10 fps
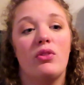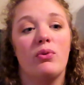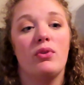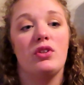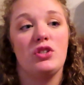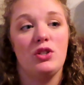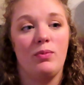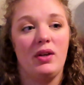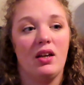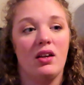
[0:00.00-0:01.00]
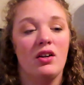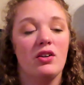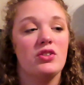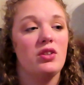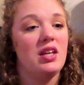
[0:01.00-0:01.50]
through the tubing.
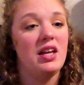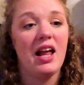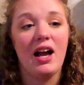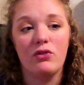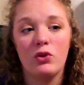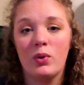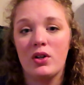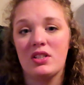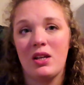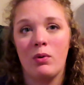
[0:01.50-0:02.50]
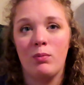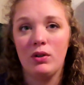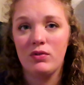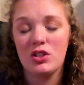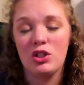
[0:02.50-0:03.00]
So then afterwards, they
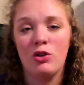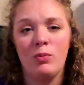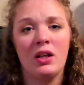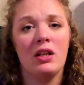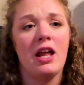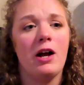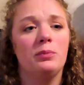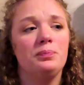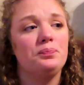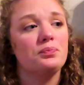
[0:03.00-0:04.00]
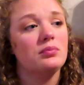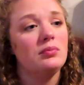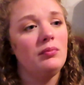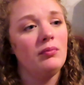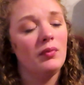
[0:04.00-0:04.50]
removed the tubing. Now,
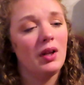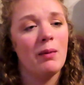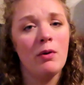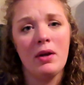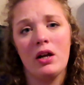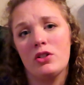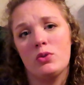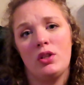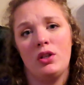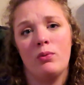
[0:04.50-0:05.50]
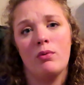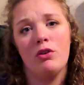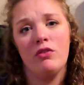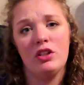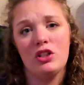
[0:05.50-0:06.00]
I'm going to be honest with you.
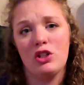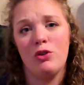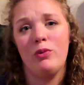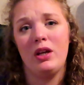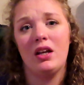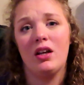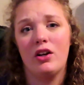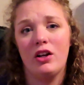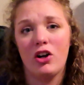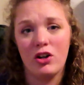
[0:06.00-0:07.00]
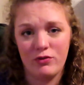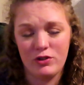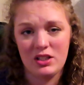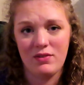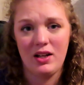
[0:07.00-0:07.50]
Removing the tubing hurt
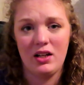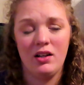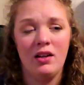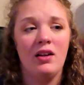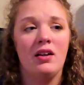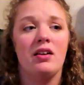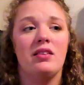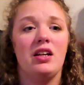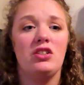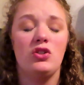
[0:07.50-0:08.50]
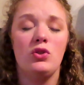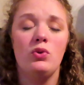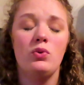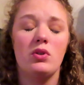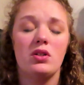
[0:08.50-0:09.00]
for Savannah. They
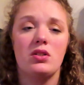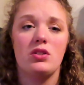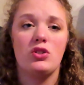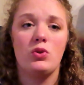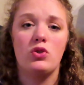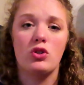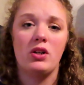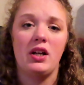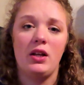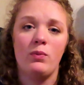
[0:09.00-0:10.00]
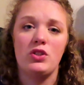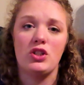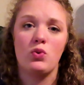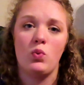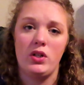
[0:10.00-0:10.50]
do suture it in with
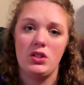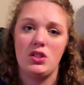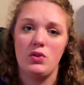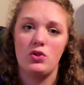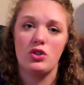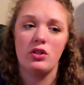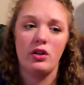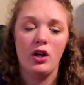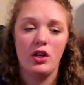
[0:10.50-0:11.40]
just one suture